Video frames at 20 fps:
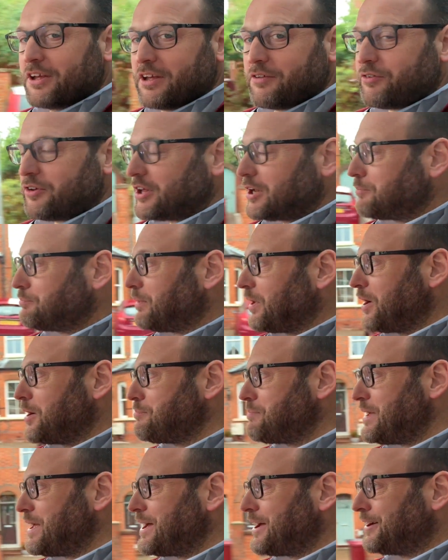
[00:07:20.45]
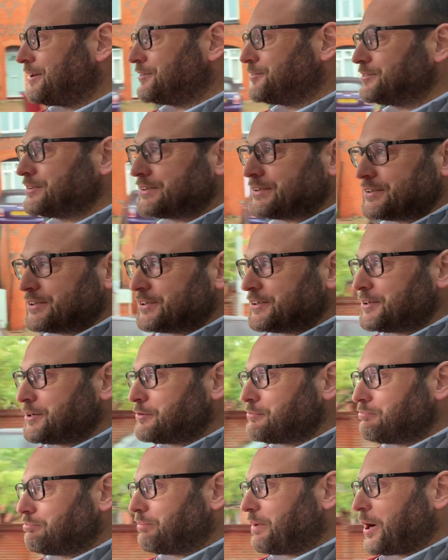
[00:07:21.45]
If you're going to buy beer
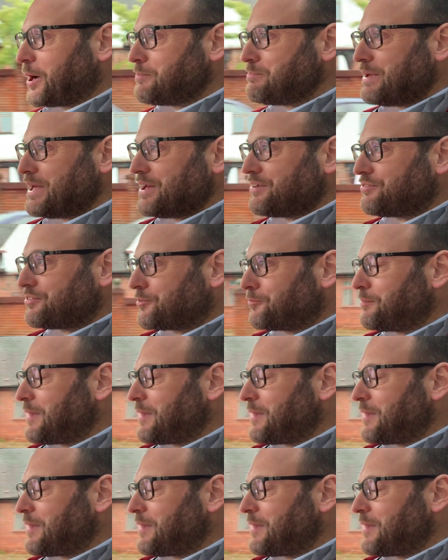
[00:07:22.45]
from